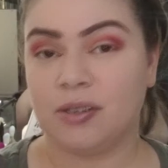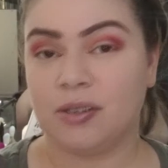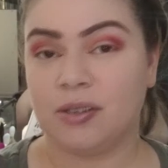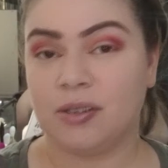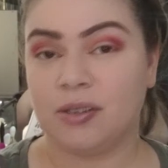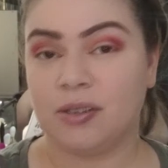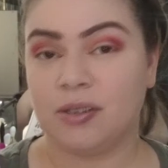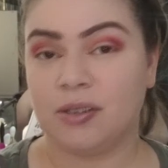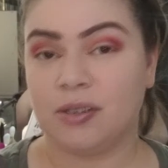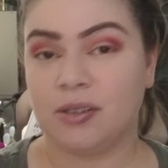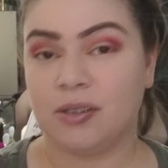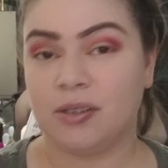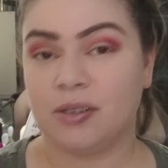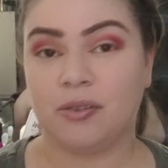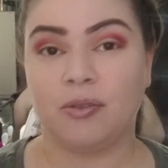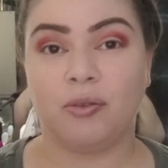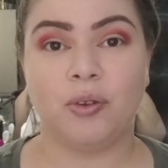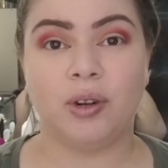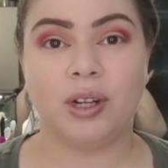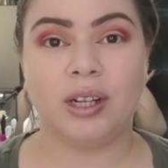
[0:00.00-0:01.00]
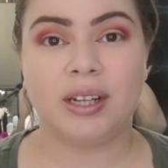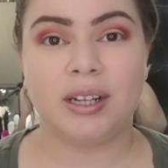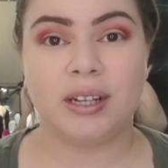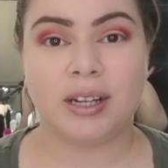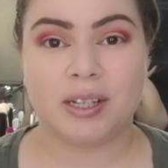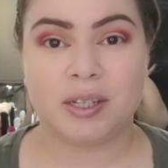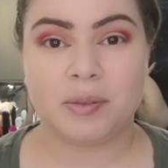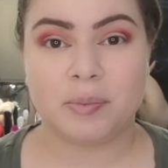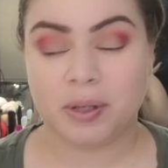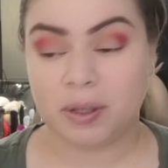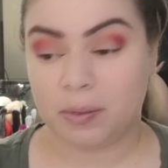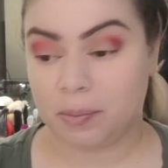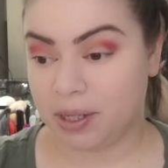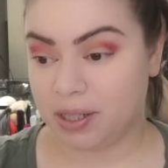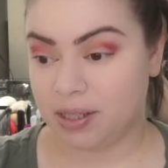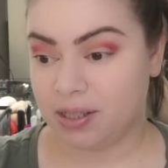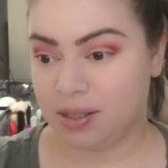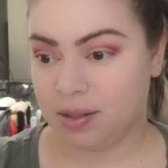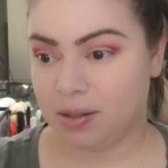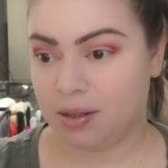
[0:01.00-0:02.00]
So this is a really nice
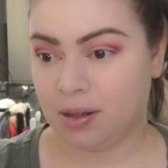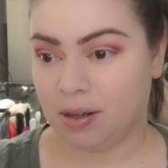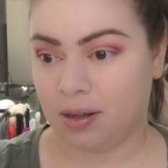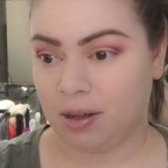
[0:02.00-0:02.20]
pigmented,